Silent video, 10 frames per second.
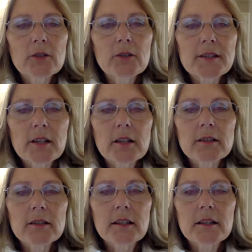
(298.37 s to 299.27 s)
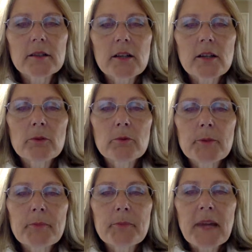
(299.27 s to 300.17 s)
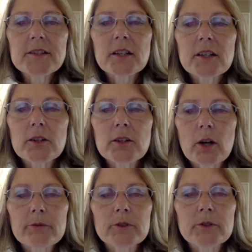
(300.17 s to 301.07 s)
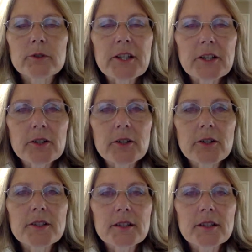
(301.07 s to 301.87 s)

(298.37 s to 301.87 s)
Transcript: Tricycline remains in the water for years